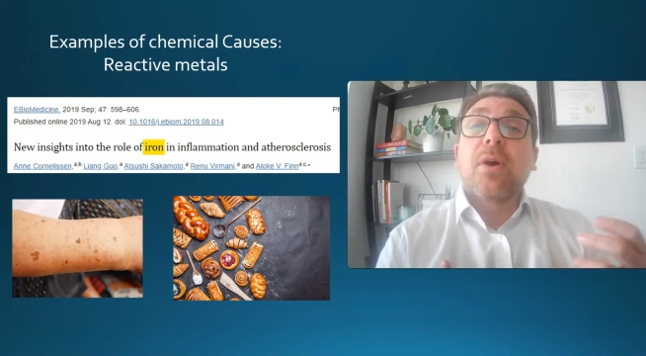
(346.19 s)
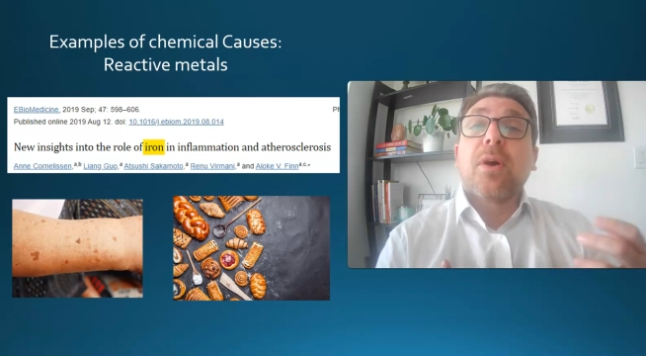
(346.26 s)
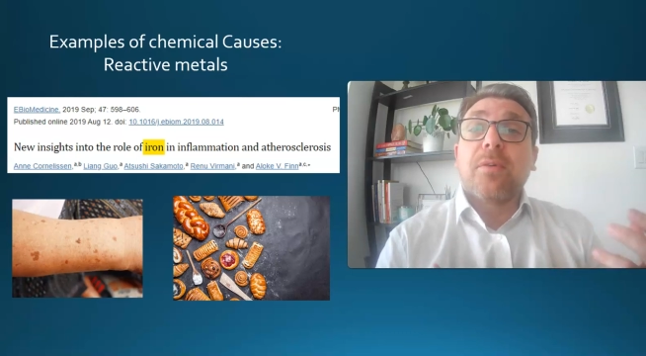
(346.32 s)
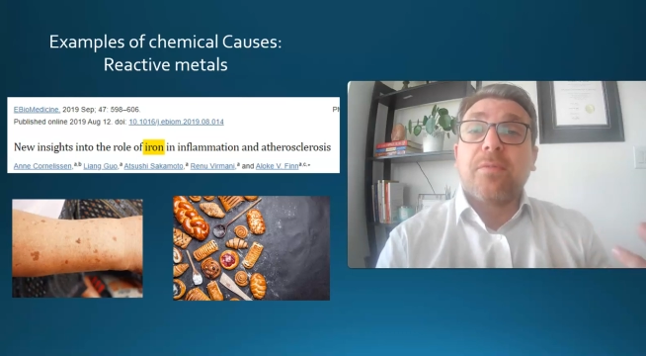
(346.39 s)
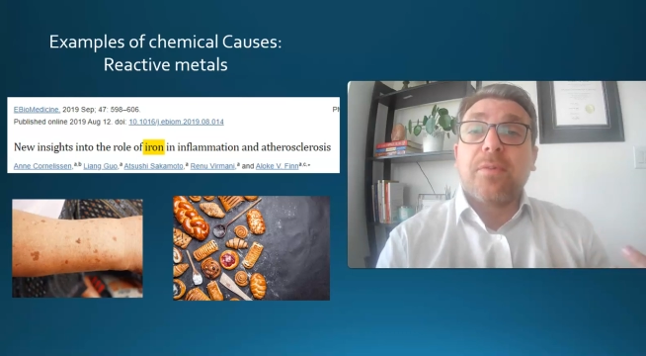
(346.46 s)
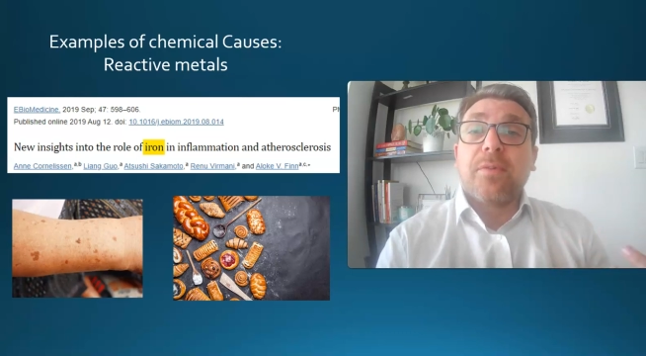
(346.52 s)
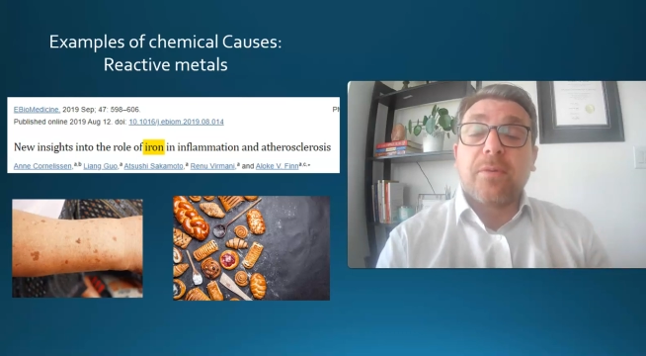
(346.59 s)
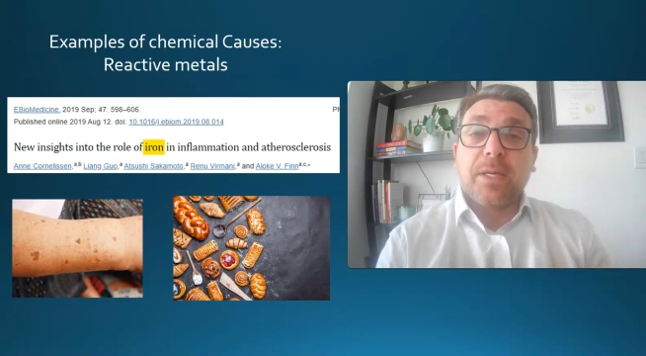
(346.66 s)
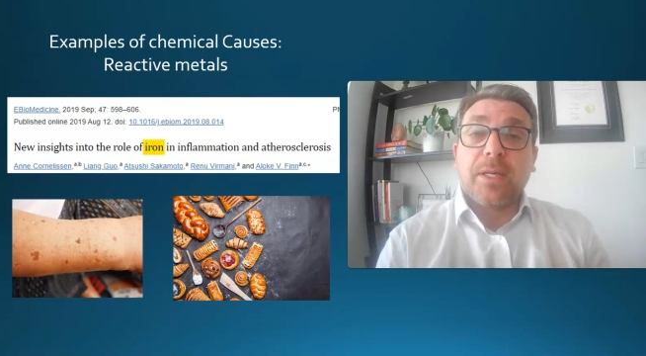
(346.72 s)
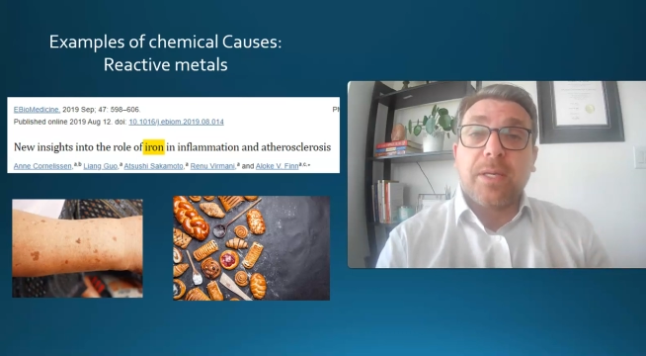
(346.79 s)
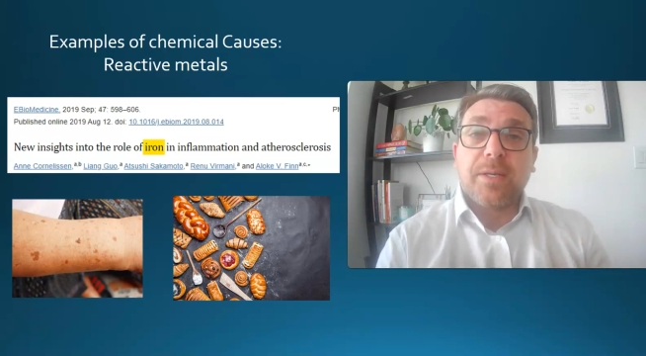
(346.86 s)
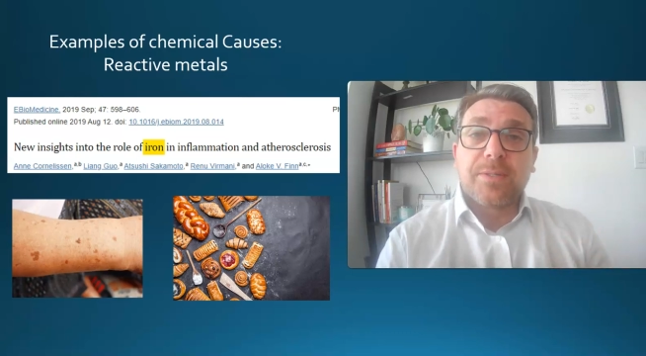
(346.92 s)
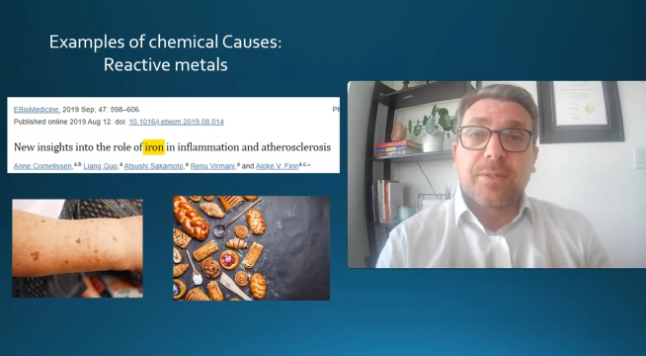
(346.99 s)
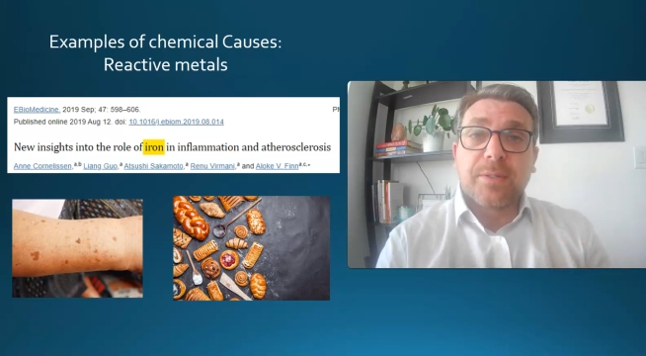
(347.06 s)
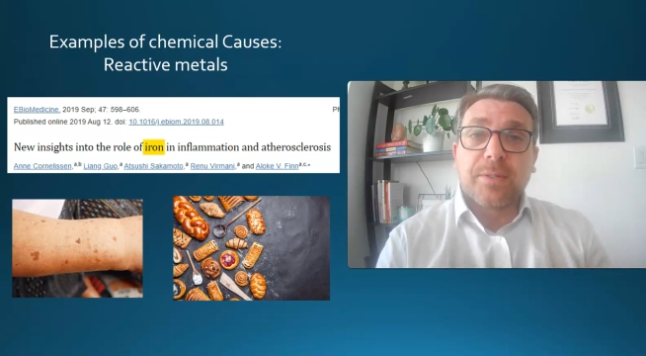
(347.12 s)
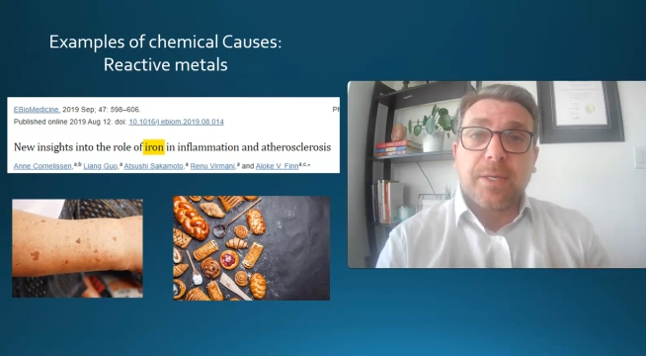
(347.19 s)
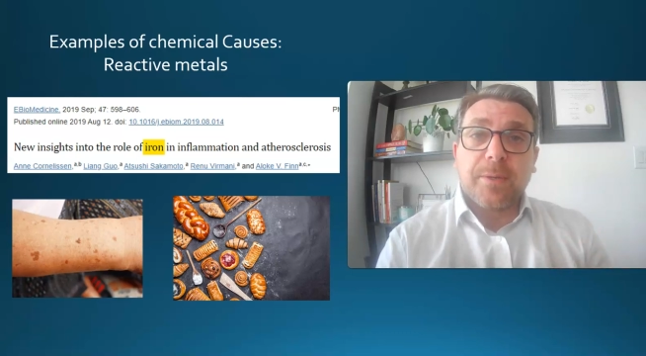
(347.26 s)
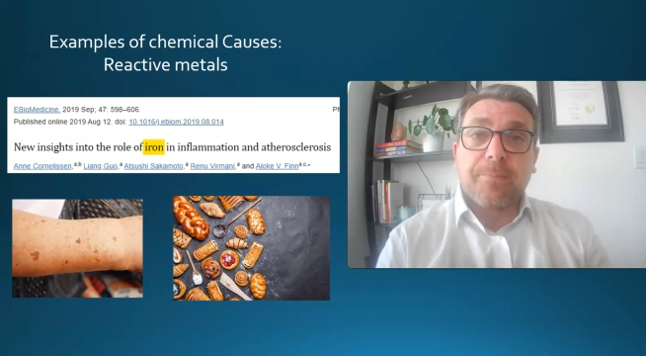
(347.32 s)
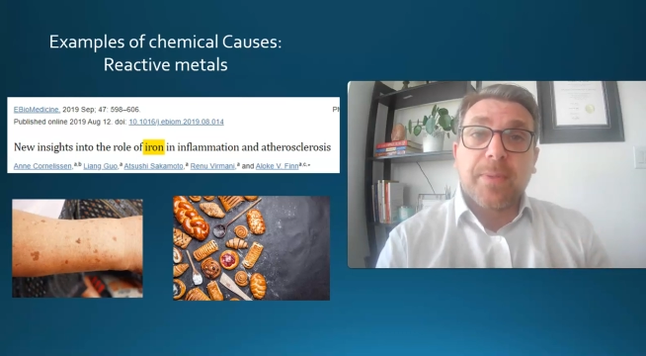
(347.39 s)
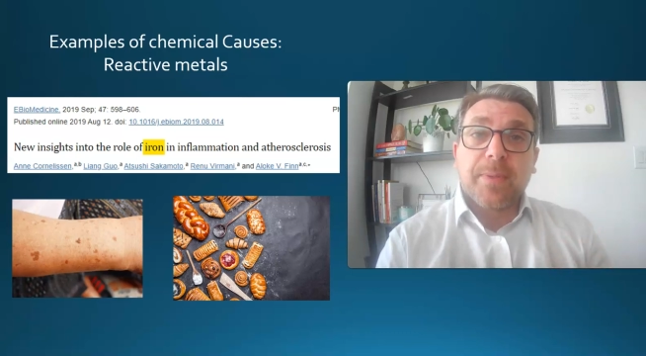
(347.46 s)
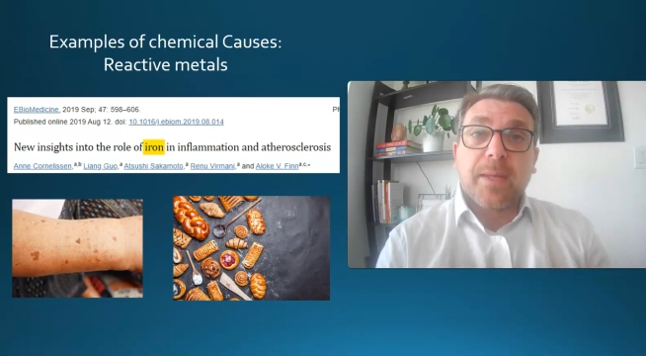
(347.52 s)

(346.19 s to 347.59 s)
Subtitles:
of very easily.